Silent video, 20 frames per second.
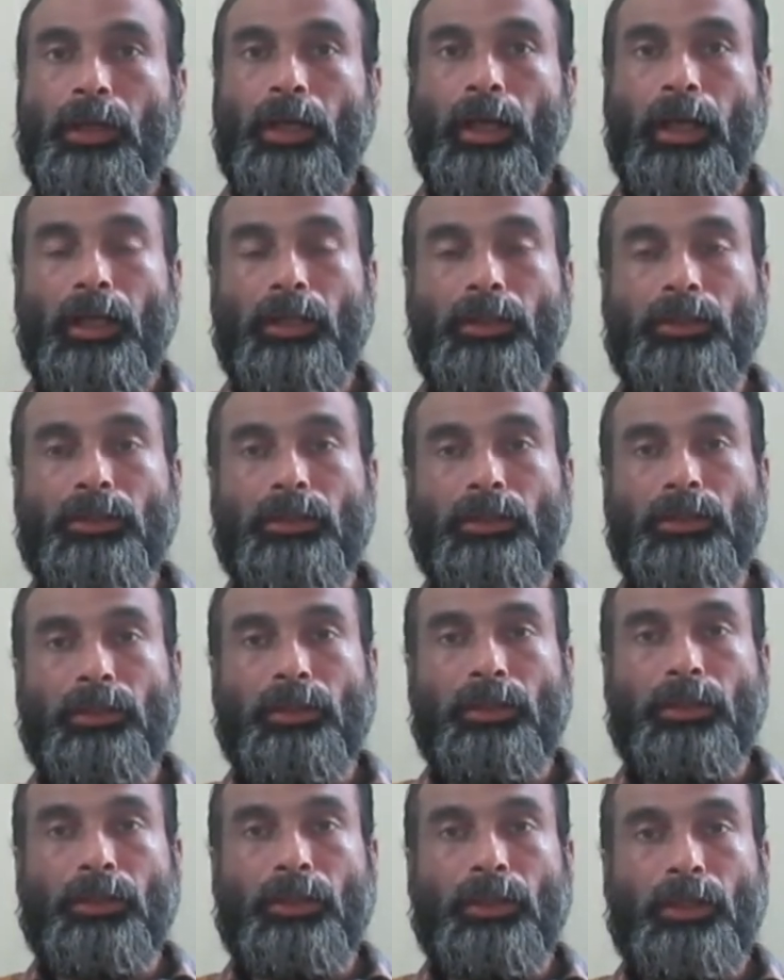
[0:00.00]
and
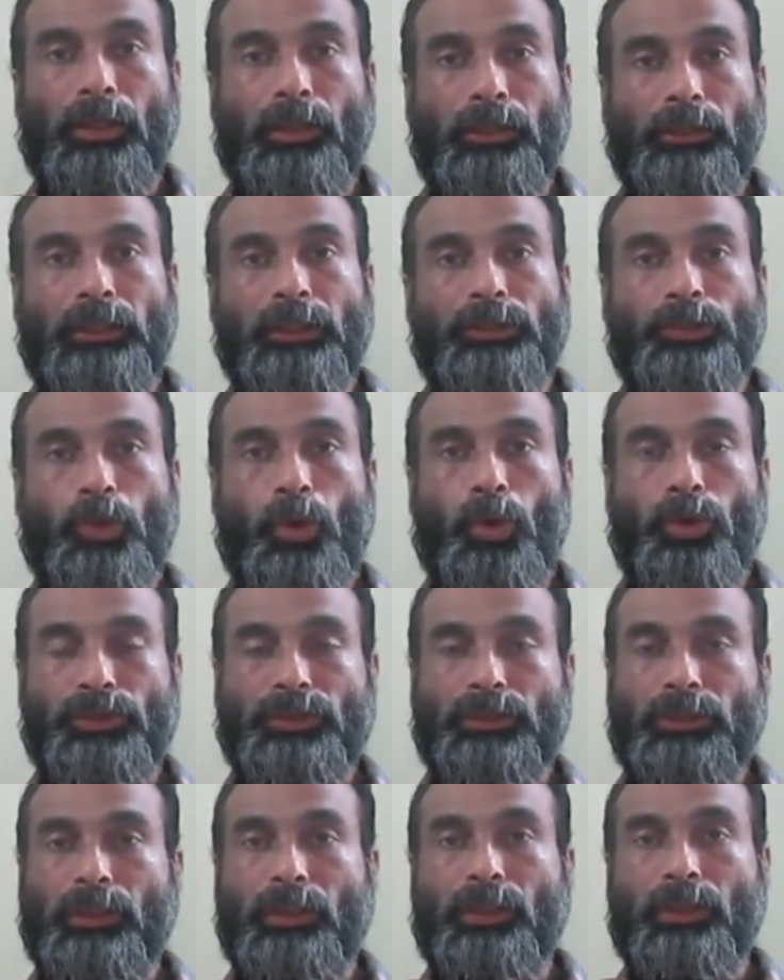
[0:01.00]
this
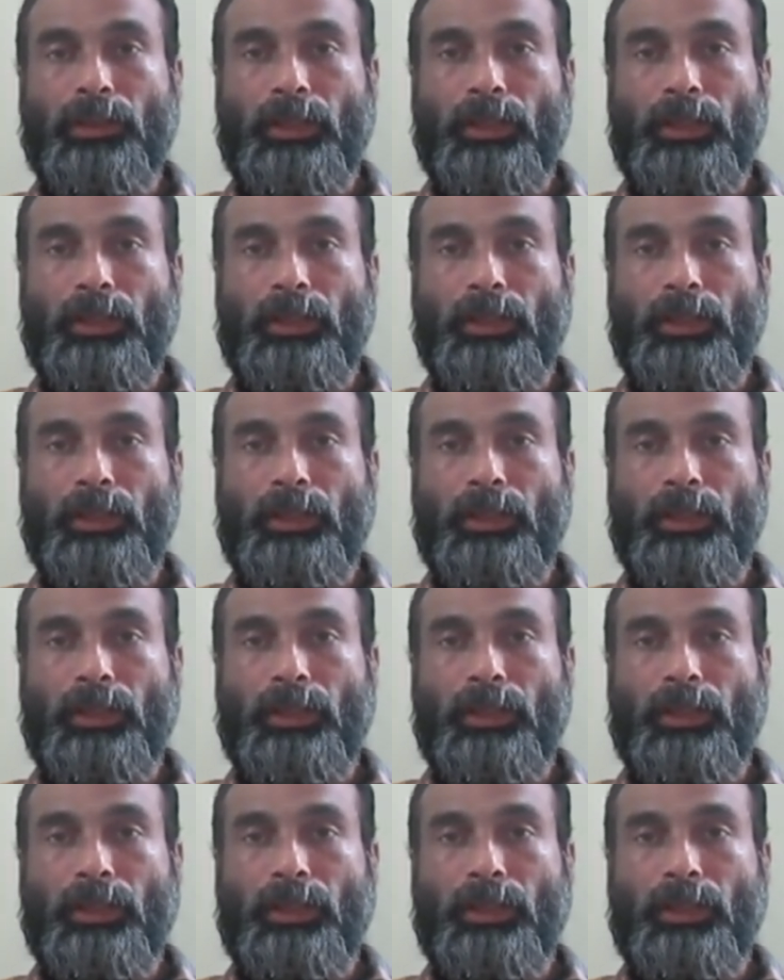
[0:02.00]
hostel